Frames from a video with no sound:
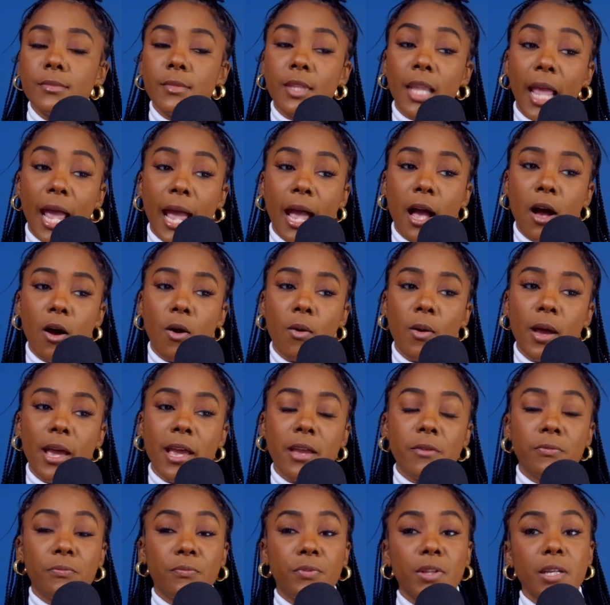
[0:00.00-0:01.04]
now
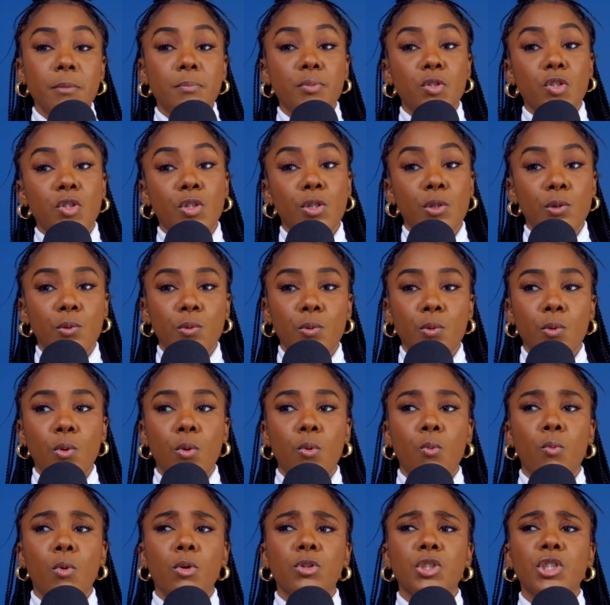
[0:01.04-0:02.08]
it flips to,
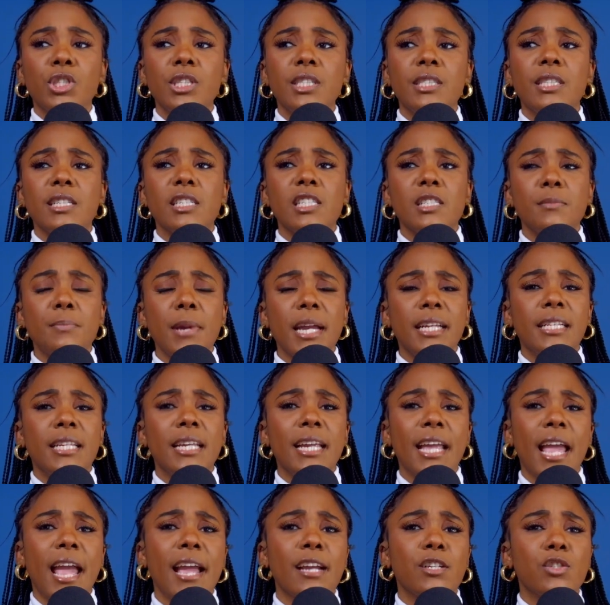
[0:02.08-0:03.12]
well, she's
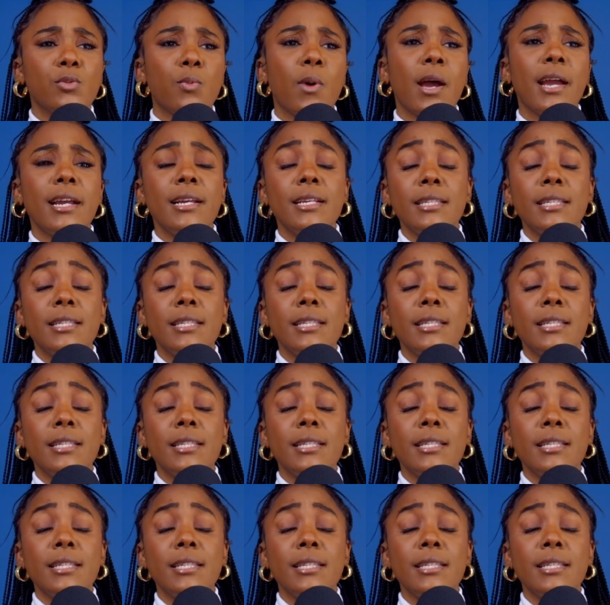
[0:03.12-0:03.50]
expecting X, Y,